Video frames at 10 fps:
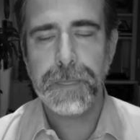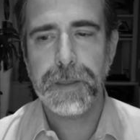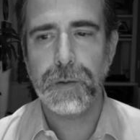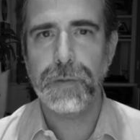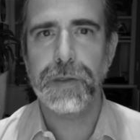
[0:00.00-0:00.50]

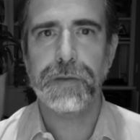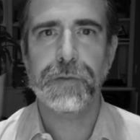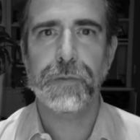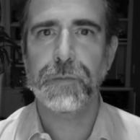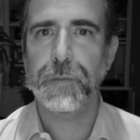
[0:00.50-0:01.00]
on this
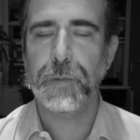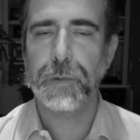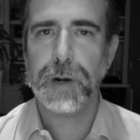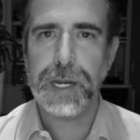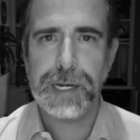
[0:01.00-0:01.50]

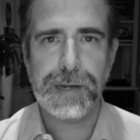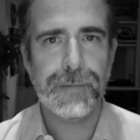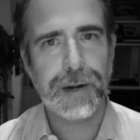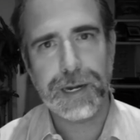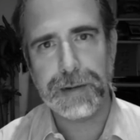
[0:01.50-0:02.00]

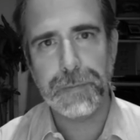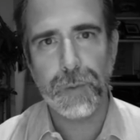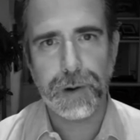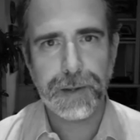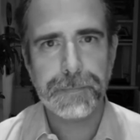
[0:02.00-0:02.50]
rainy morning.